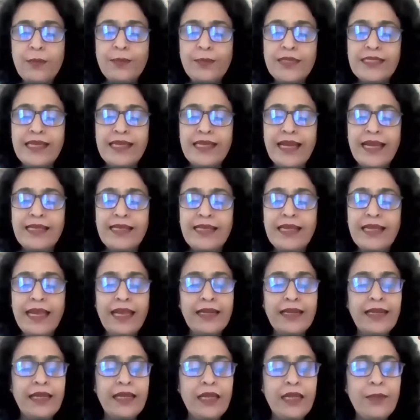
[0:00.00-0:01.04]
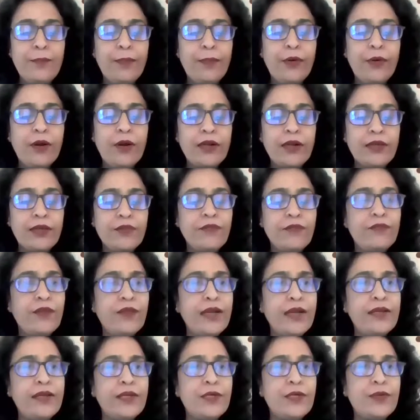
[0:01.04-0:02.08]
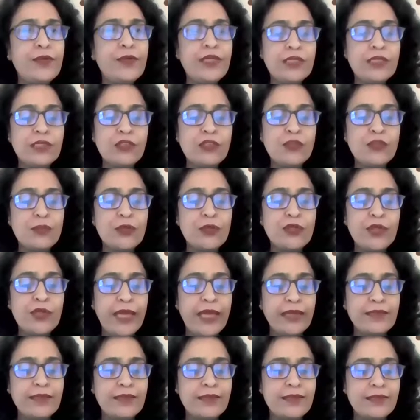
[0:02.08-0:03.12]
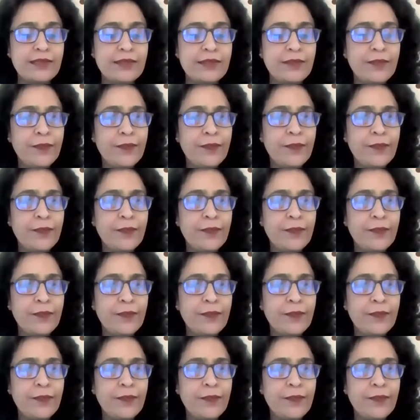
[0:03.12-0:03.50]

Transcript: besides handling important funded research projects.